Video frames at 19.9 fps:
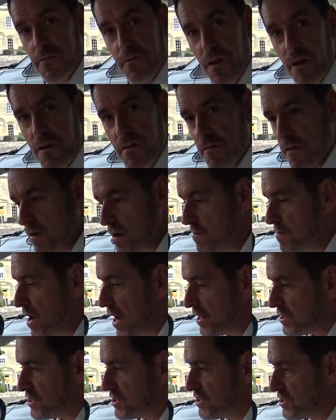very, very
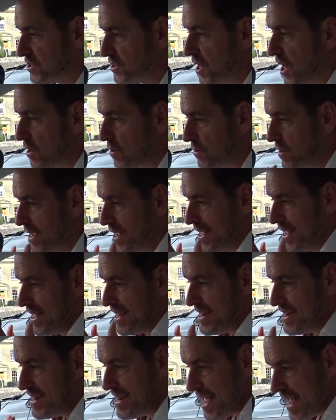much. So,
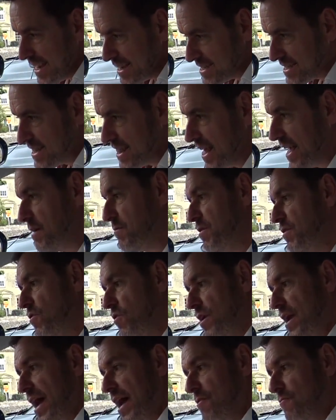next thing, we
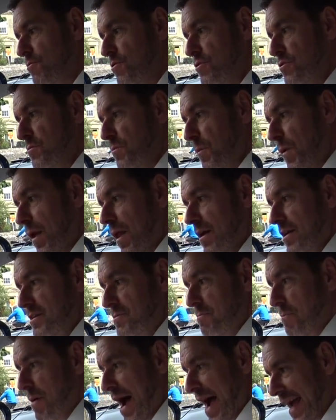got our route
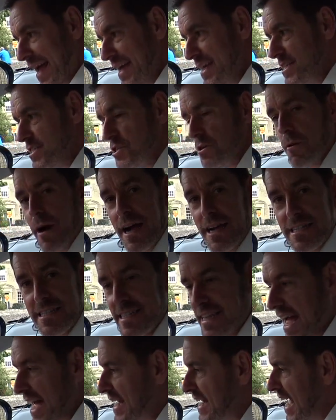plugged back into our
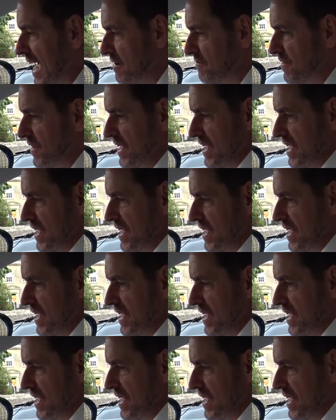sat-nav.